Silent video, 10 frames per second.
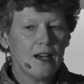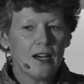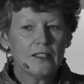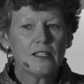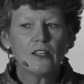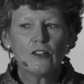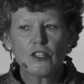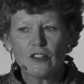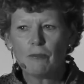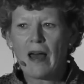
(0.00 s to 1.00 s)
And this
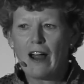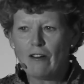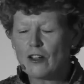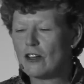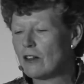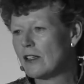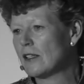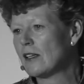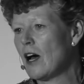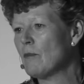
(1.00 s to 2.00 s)
notion of paradox
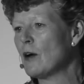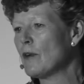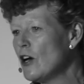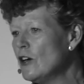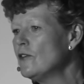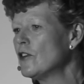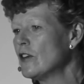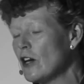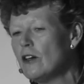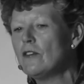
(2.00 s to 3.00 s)
has come up over
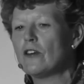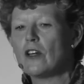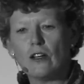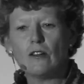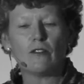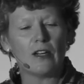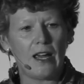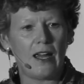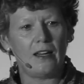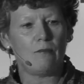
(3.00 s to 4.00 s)
and over and over
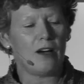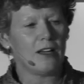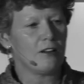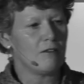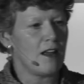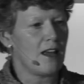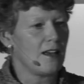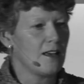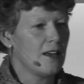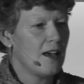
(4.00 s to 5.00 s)
again in my
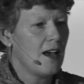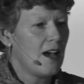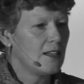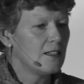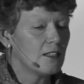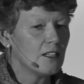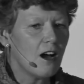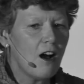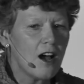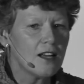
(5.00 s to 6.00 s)
career. And
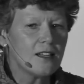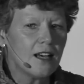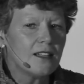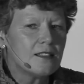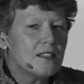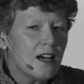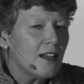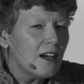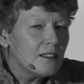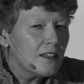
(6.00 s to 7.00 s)
an
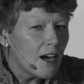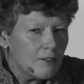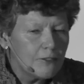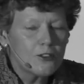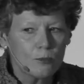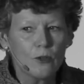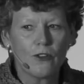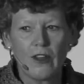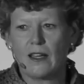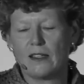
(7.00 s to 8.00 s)
uncomfortable
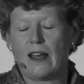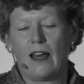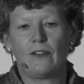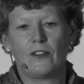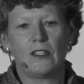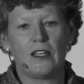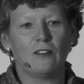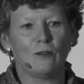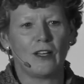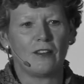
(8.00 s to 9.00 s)
thing to have to
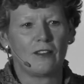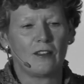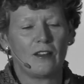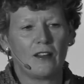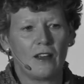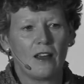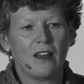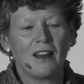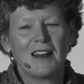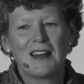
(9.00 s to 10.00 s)
deal with.
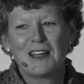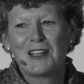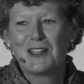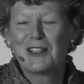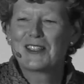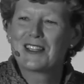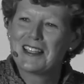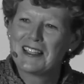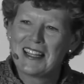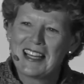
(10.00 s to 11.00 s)
It's
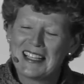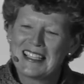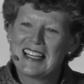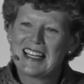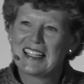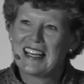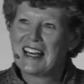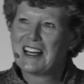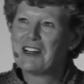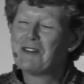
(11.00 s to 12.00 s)
the idea,
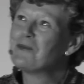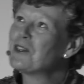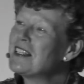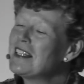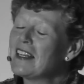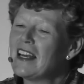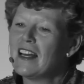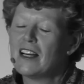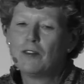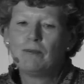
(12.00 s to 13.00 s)
what is it?
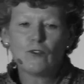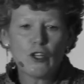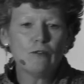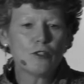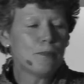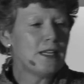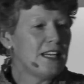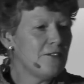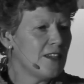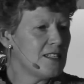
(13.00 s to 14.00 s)
Don't
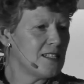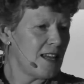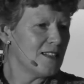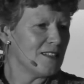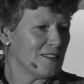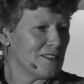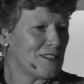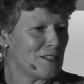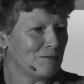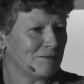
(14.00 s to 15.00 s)
believe this sentence.